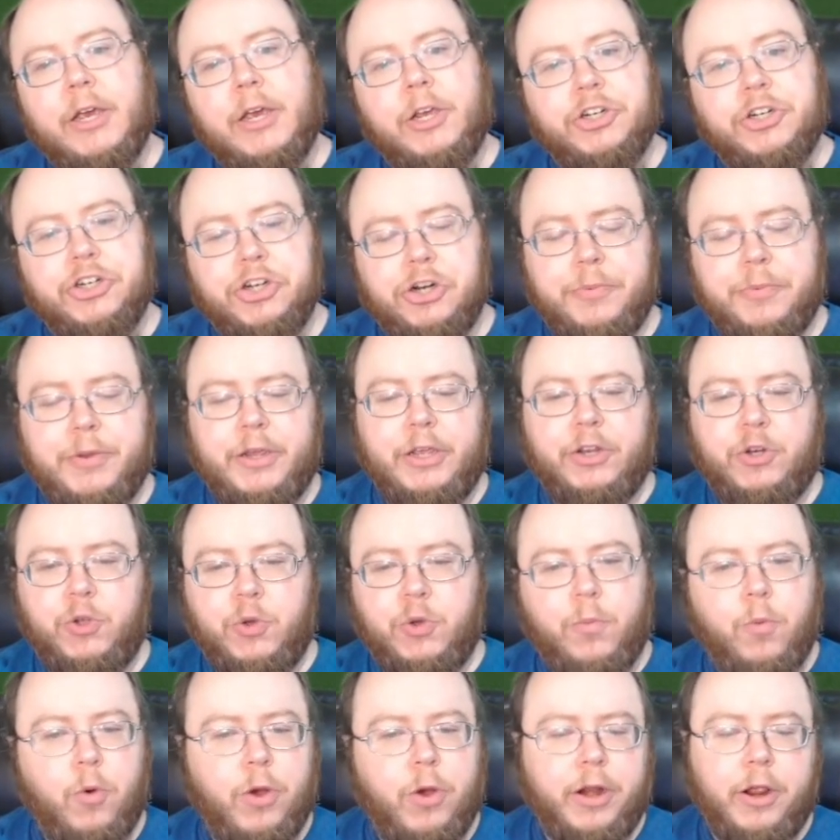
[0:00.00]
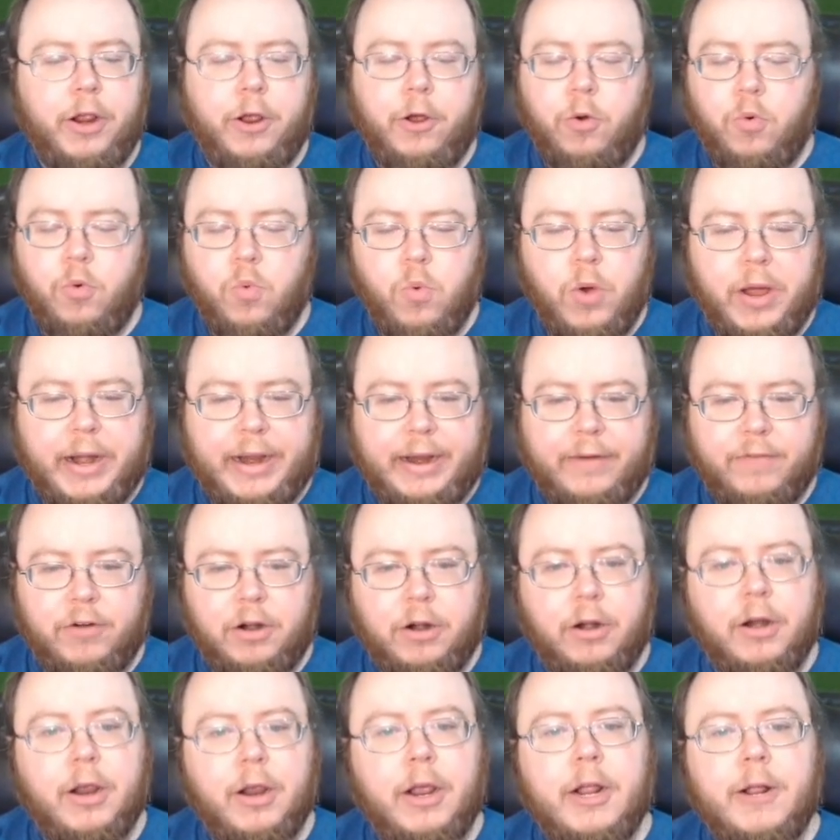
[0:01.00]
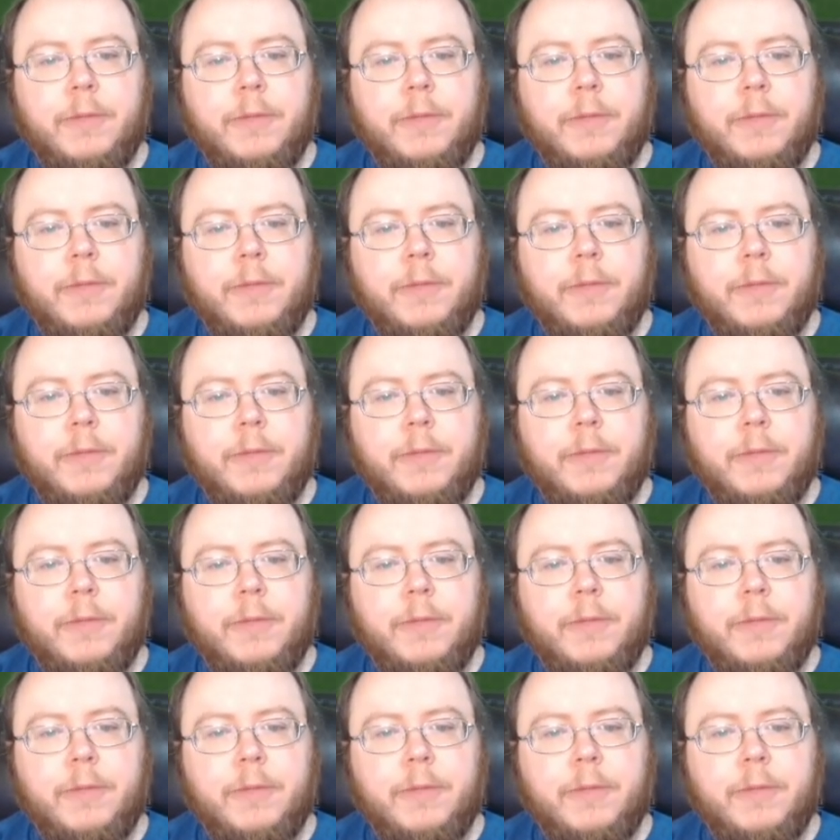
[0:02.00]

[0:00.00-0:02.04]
should it be a 2.0, whatever.